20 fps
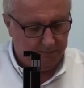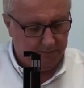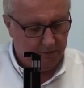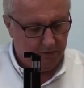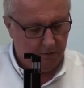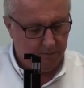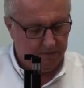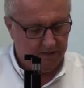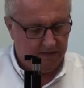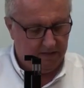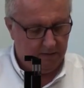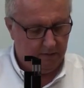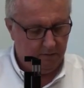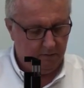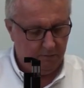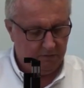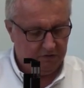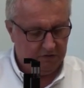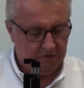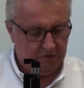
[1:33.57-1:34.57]
pyramid
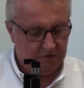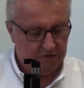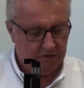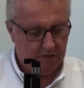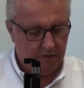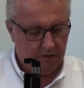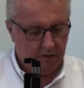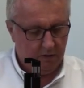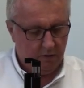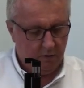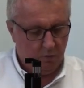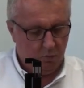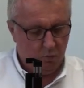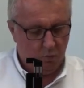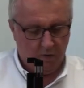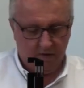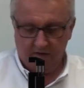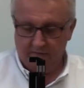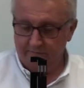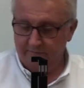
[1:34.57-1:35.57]
here, which is
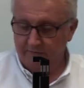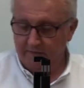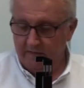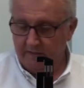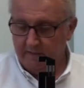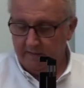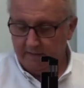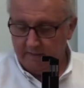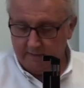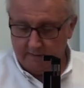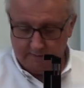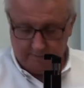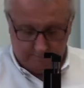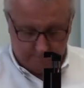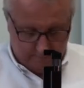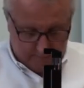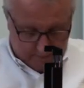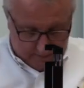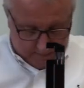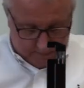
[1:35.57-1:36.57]
one of the
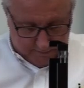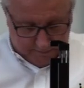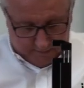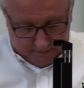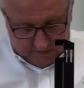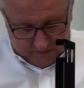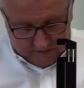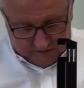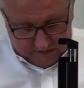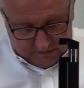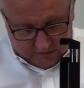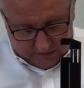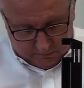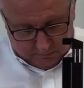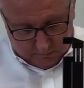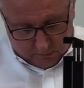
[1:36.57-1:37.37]
things that this